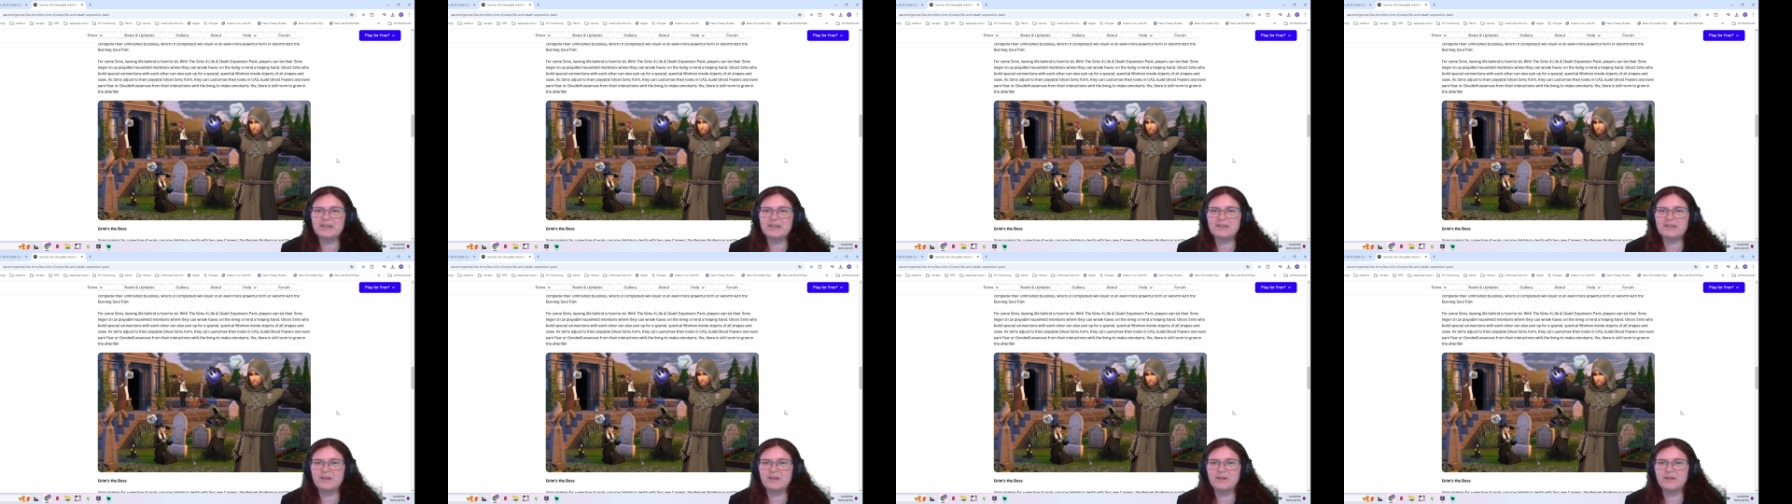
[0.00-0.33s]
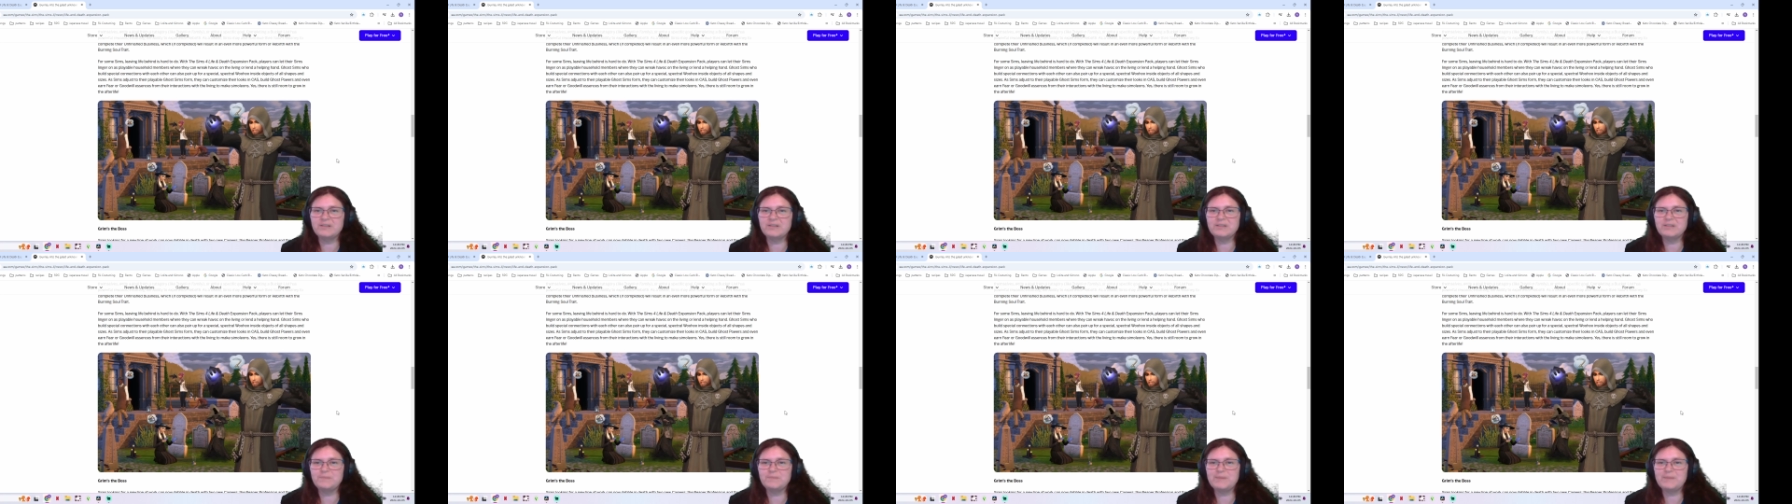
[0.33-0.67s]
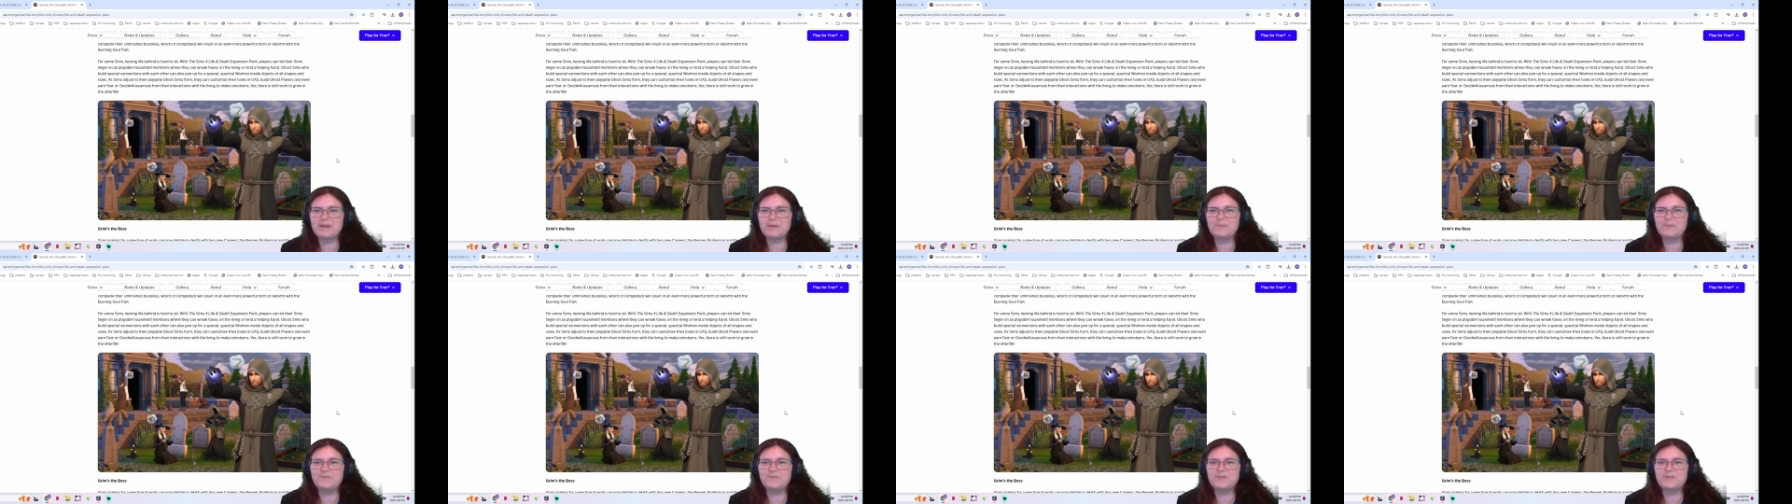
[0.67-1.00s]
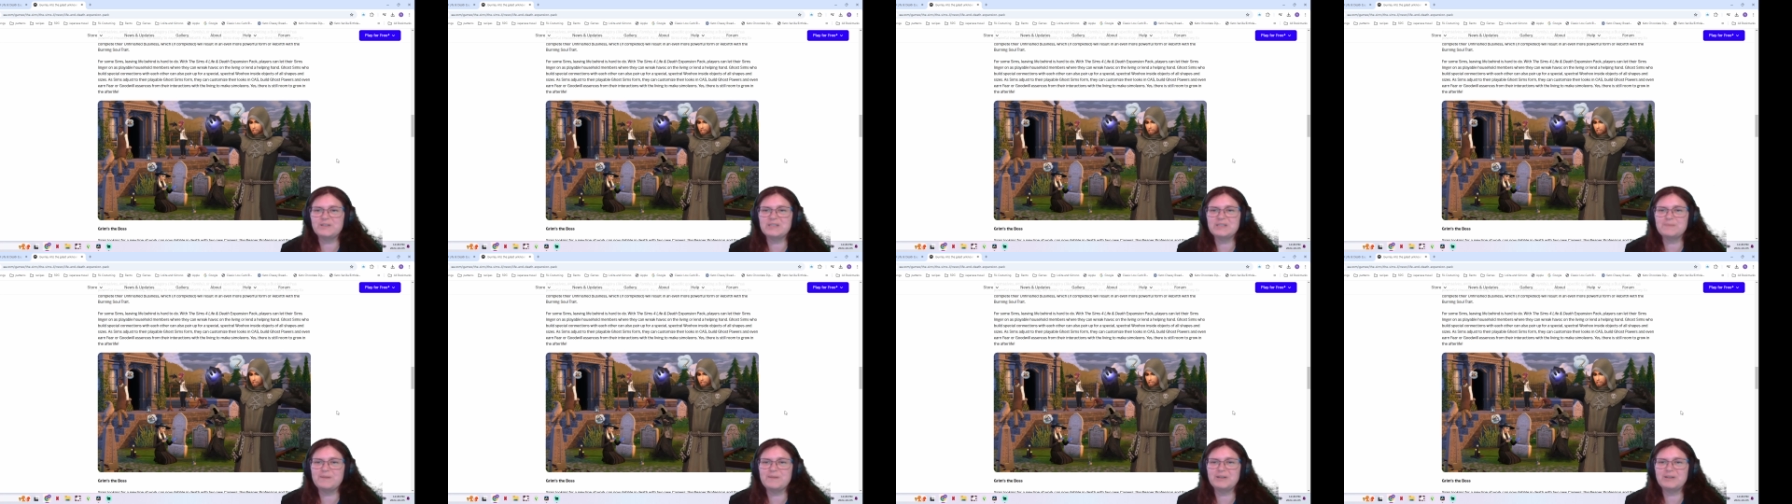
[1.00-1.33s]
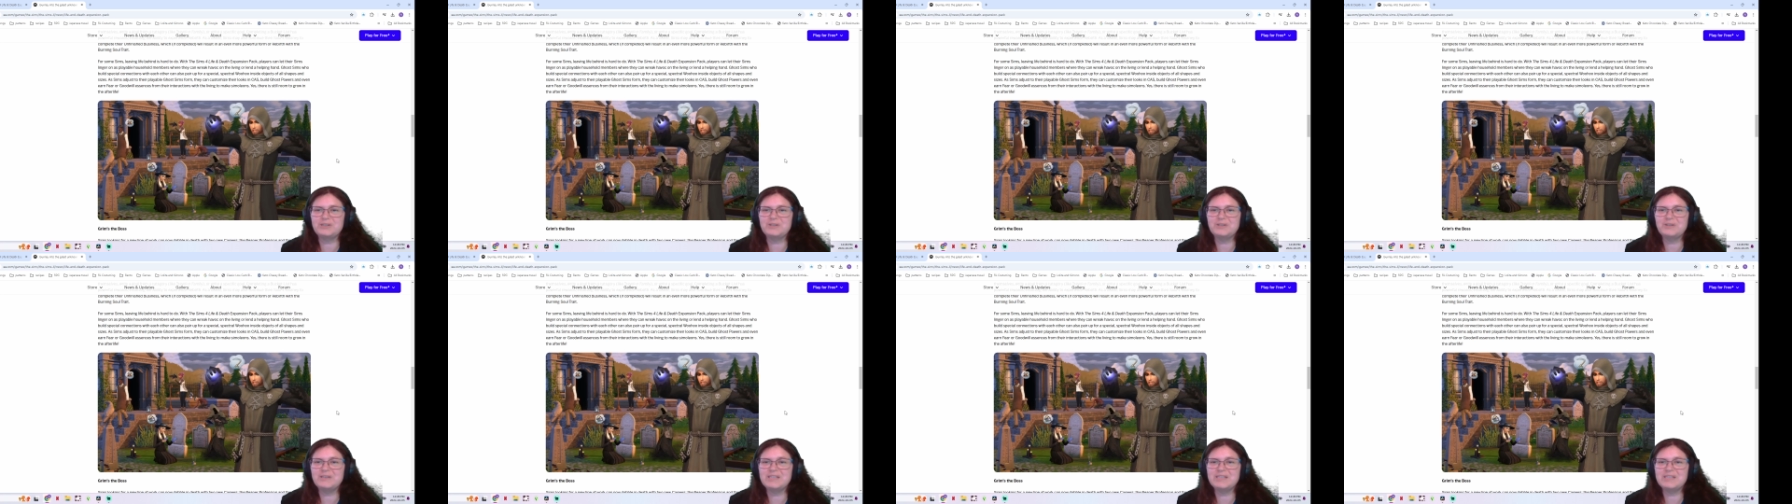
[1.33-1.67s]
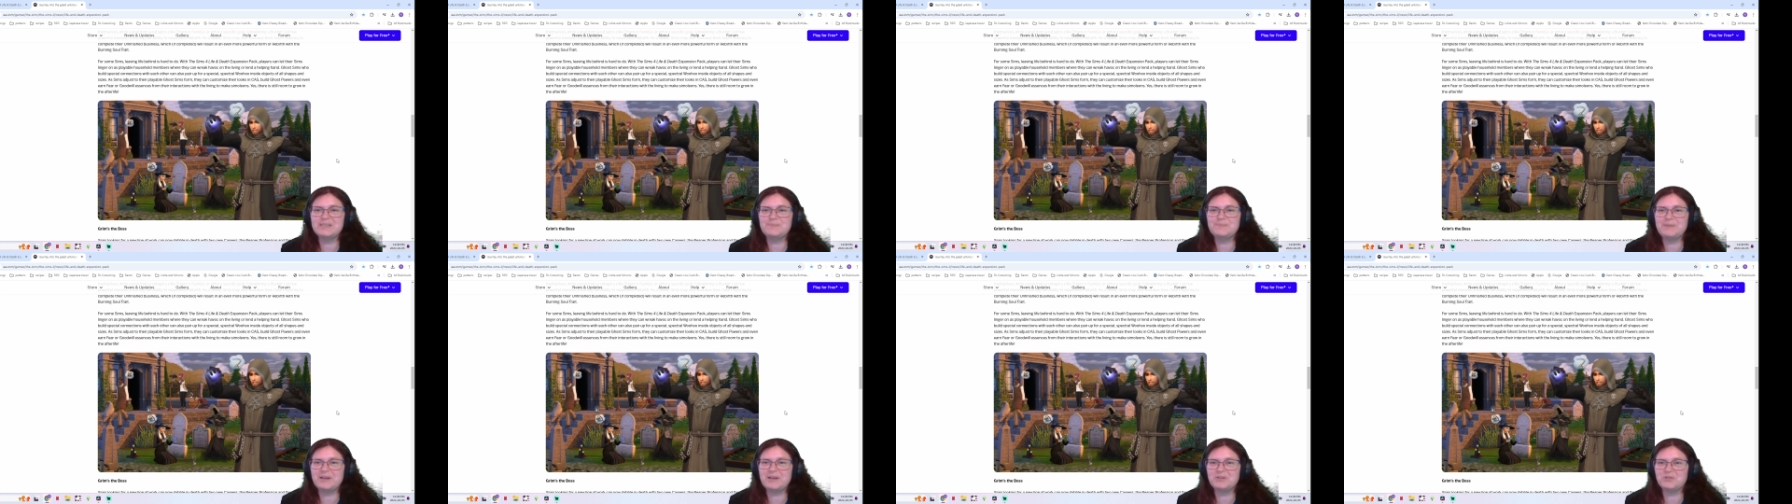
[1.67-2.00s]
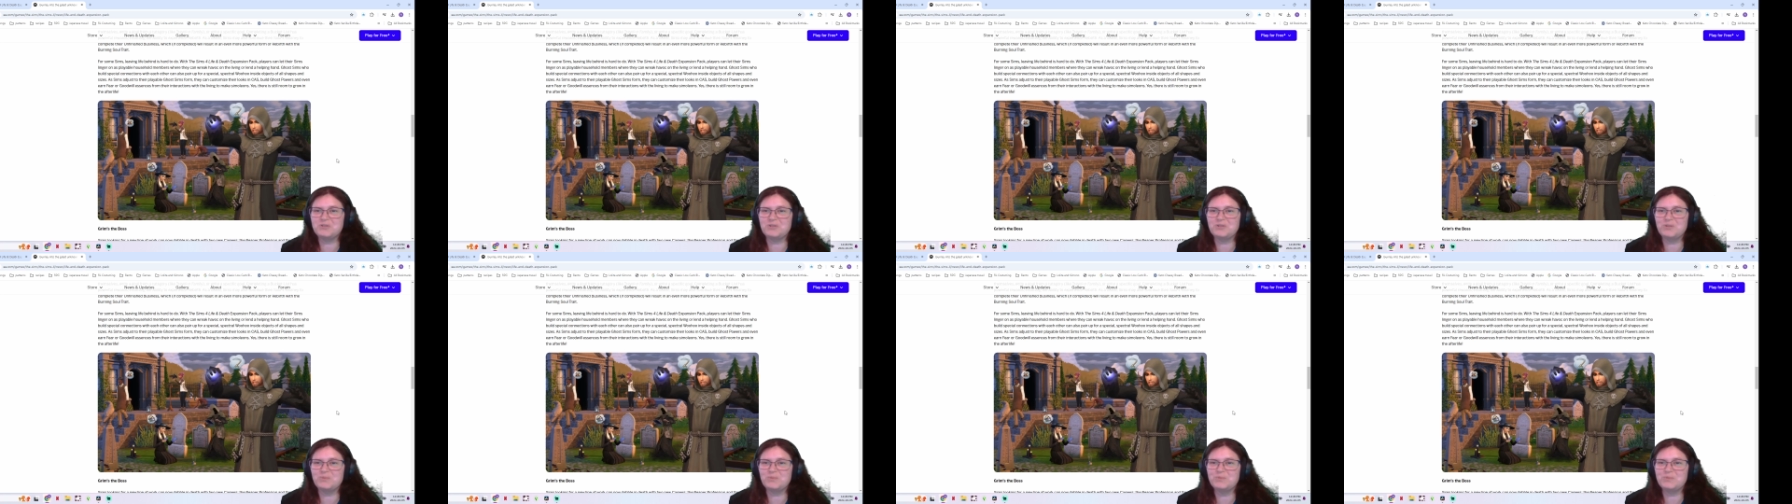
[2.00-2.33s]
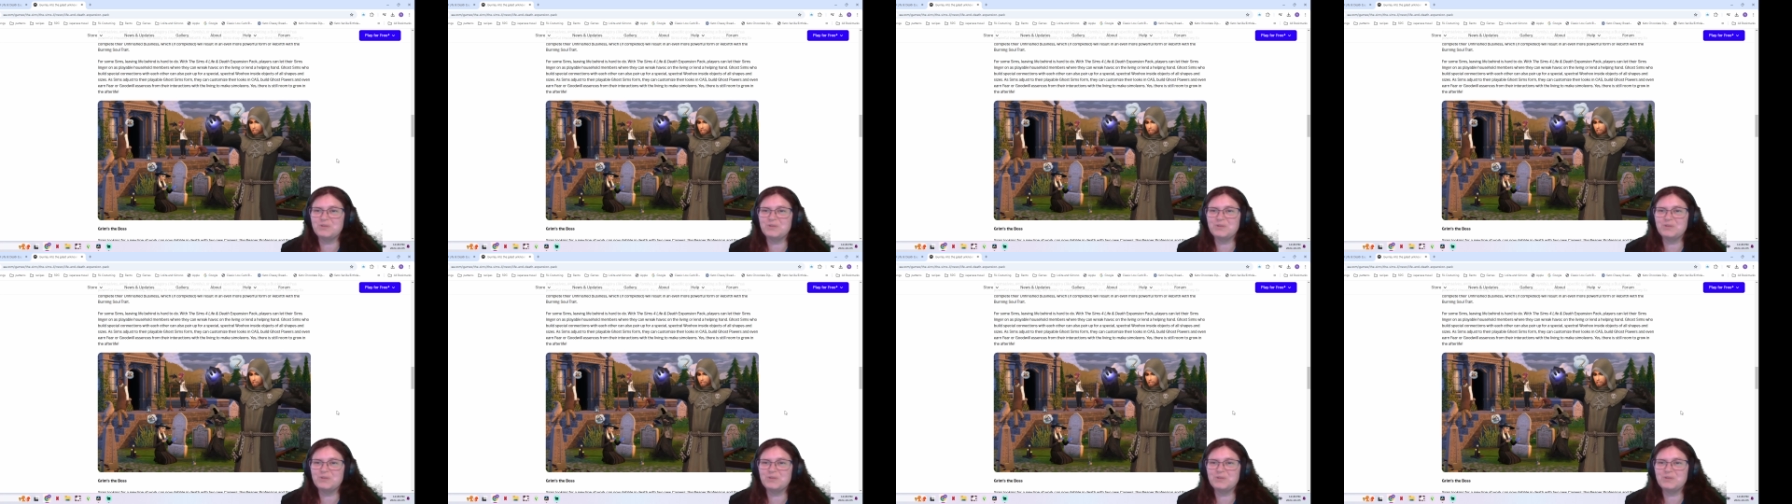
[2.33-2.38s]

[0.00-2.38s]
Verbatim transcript: can also pair up for a special spectral